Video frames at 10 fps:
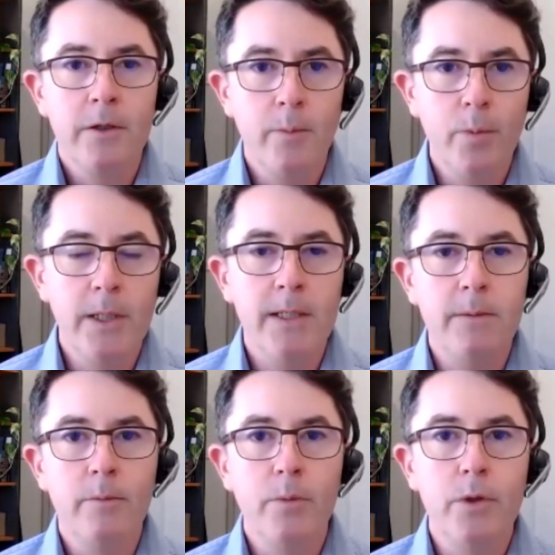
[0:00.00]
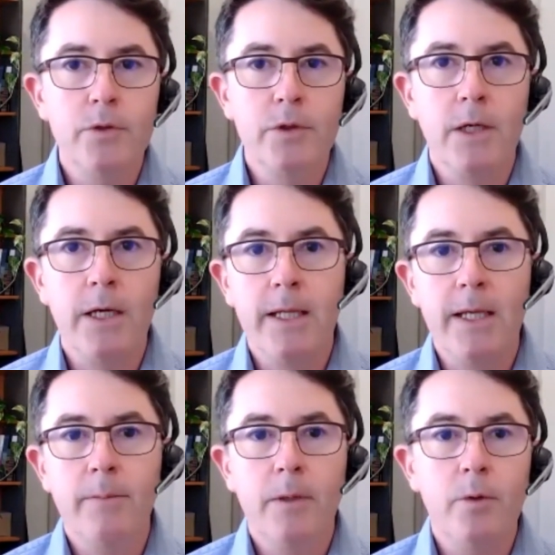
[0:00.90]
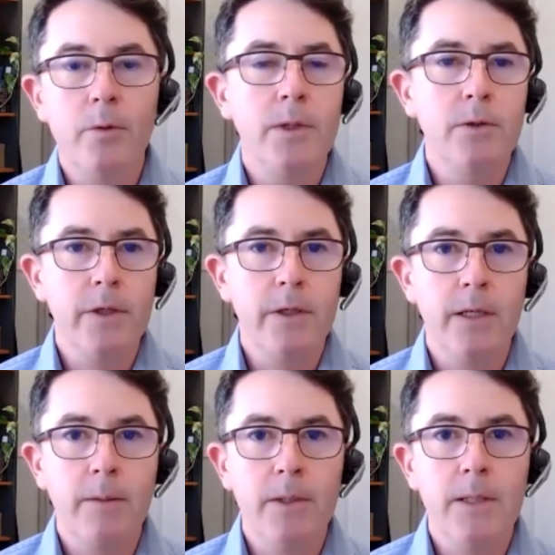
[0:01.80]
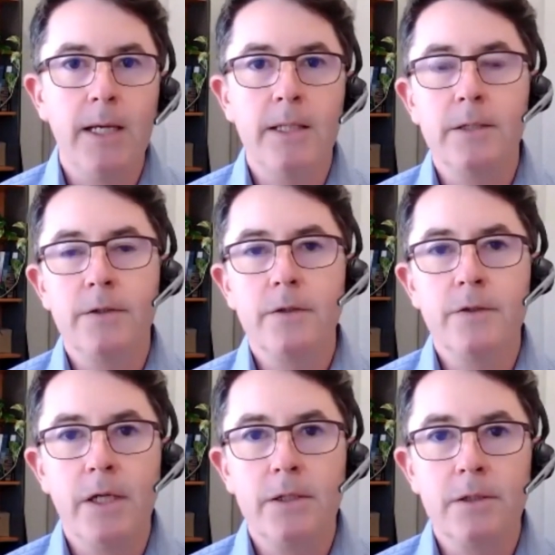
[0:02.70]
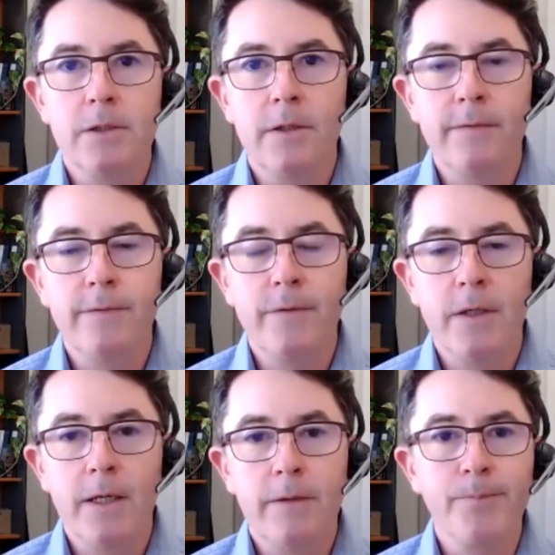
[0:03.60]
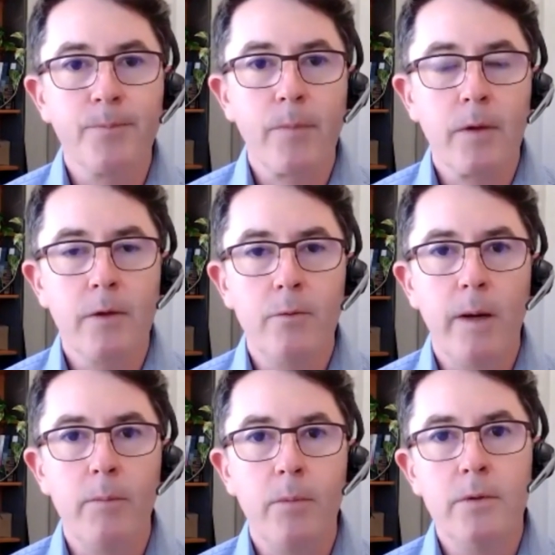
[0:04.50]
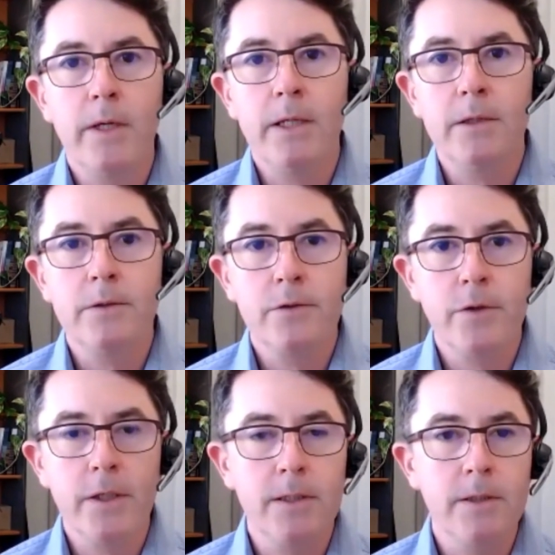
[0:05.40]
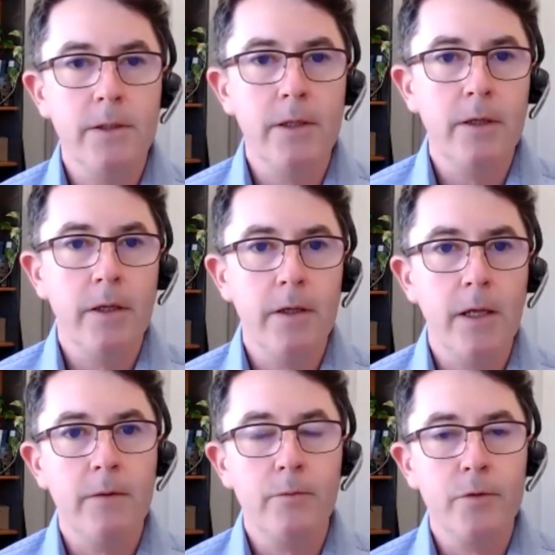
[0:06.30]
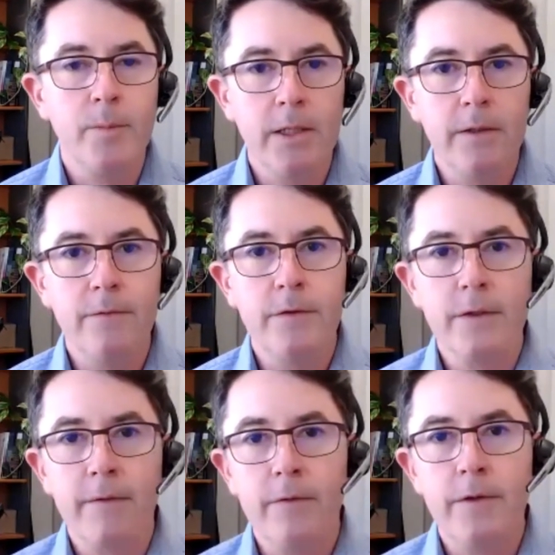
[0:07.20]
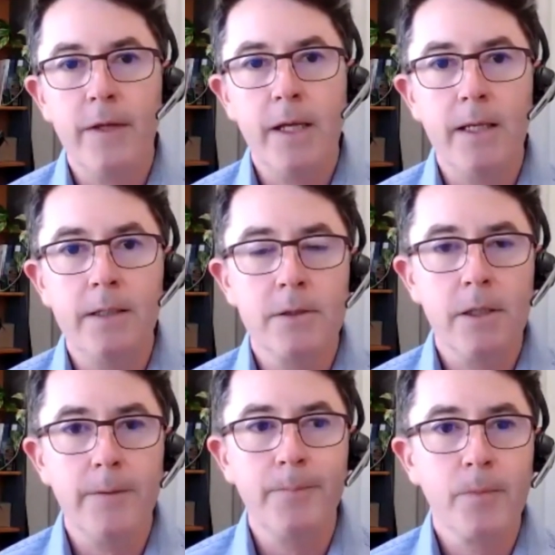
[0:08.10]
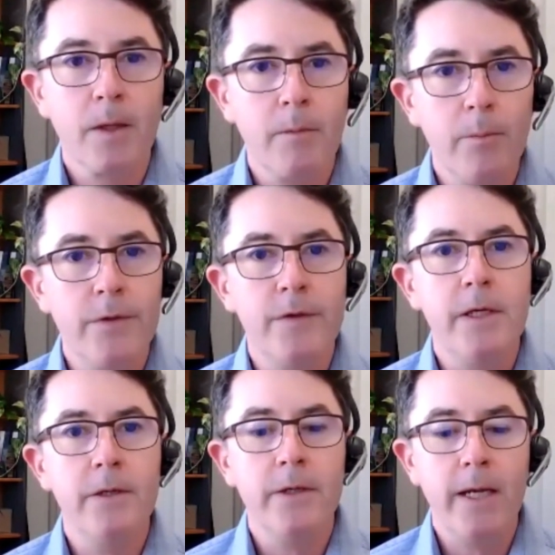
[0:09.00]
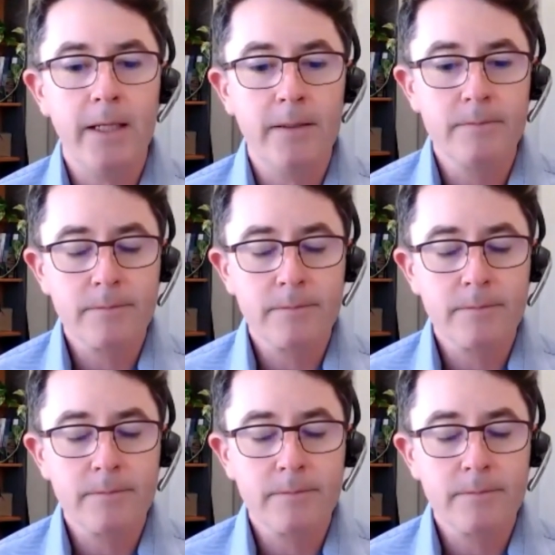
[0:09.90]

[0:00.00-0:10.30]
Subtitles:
complete blue sky there, but we'll be looking to emulate the success of Rumble and Strickland in their respective discoveries there. So busy year ahead.